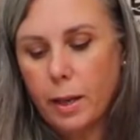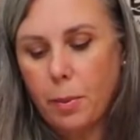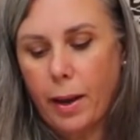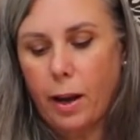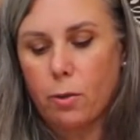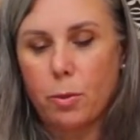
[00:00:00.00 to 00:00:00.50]

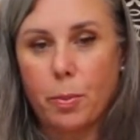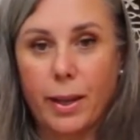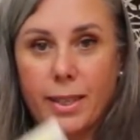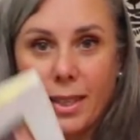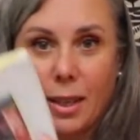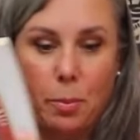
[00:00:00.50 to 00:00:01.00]
about
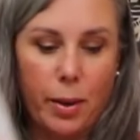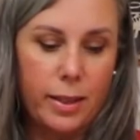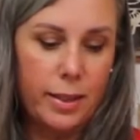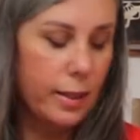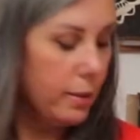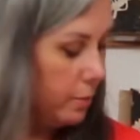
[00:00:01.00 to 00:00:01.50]
repeating a
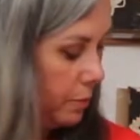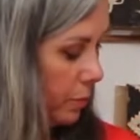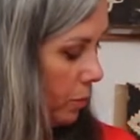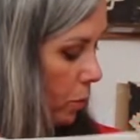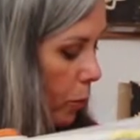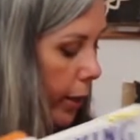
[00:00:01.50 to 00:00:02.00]
pattern,
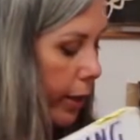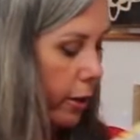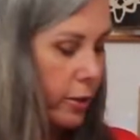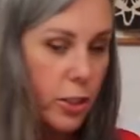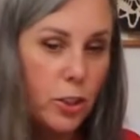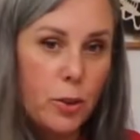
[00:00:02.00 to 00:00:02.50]
we're
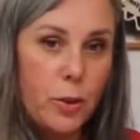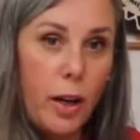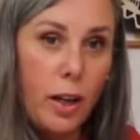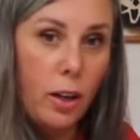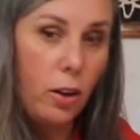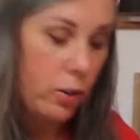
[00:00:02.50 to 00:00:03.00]
going to do
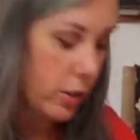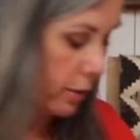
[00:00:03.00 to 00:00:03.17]
a lot